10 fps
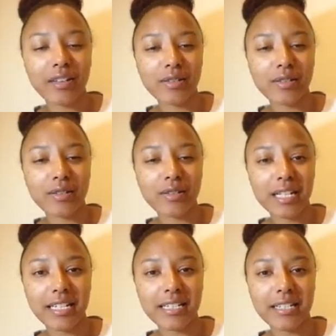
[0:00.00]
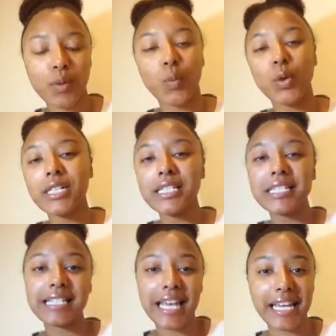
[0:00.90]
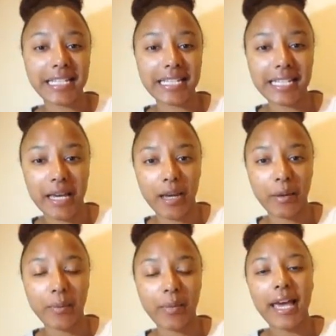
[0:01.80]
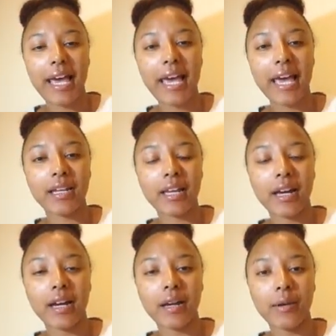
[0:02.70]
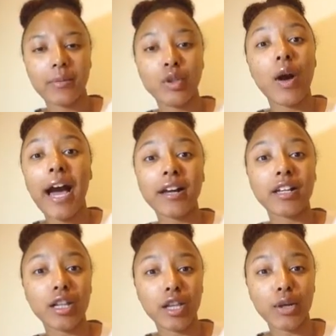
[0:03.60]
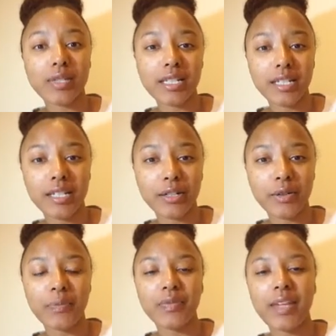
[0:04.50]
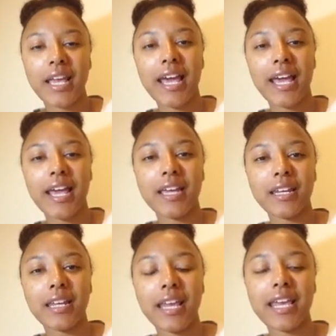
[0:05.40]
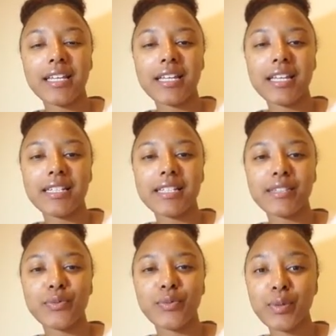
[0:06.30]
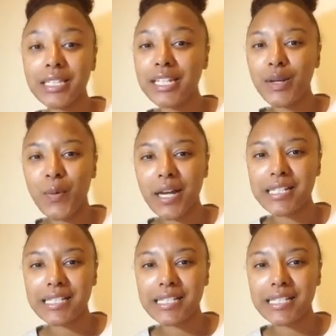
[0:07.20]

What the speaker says: those clients, what to say to them, and, how to close the deal. And it is really quite